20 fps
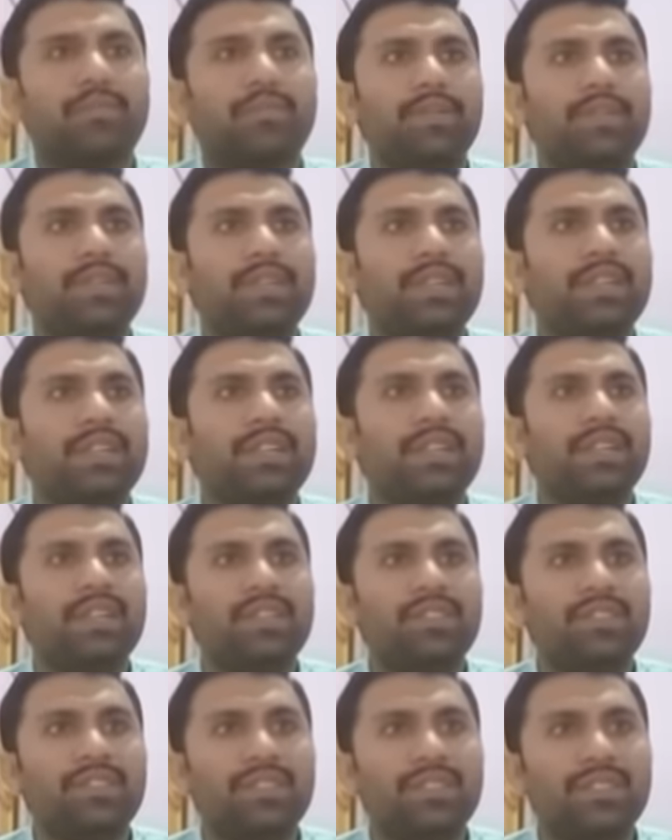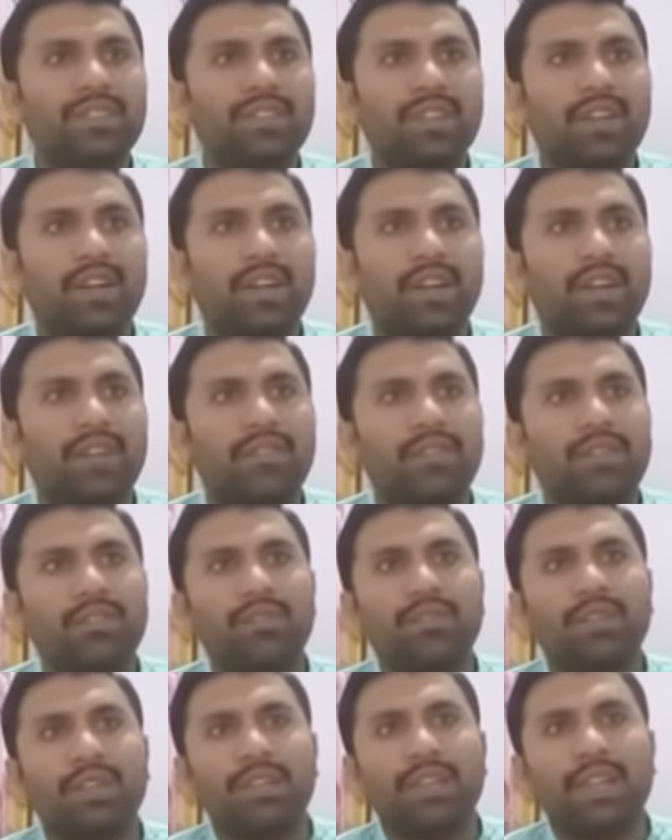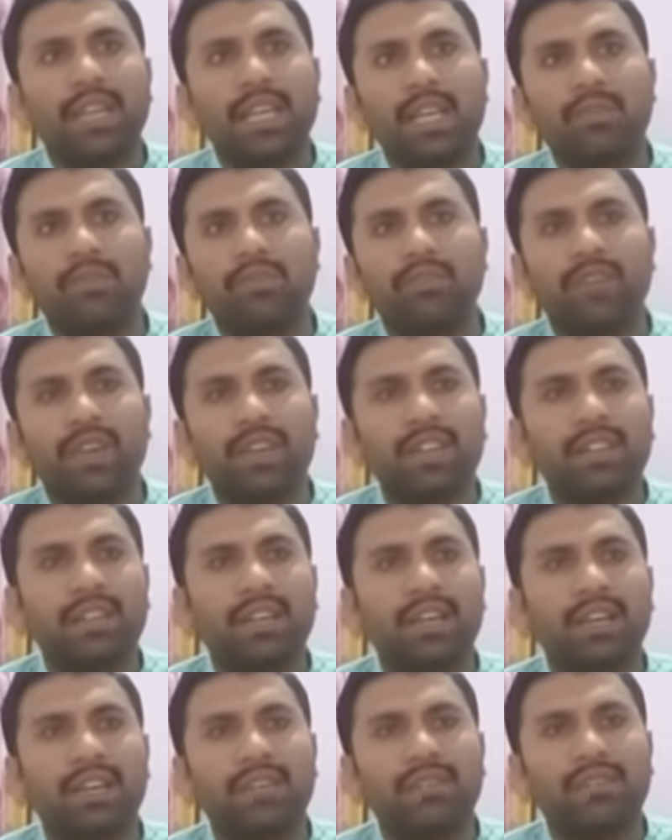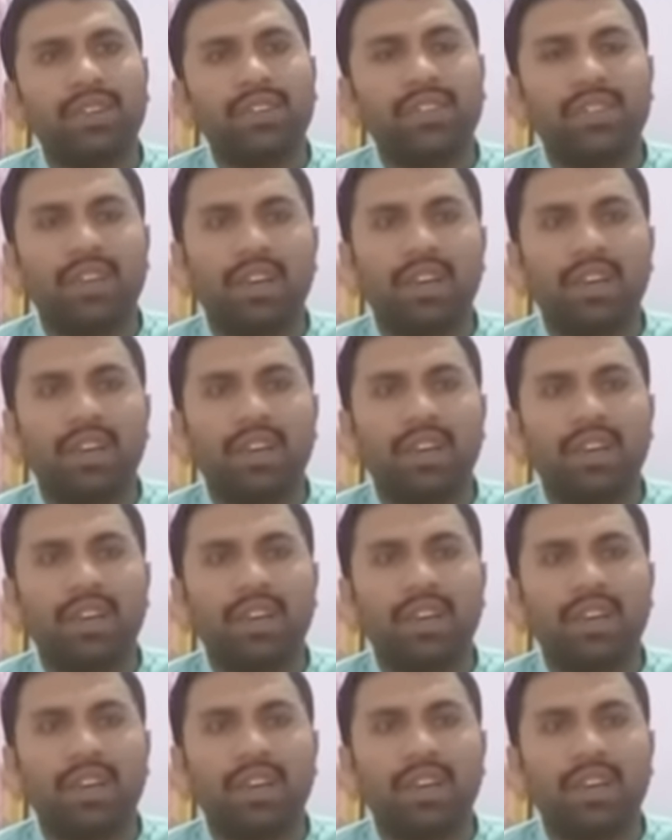Present tense refer to the time when the events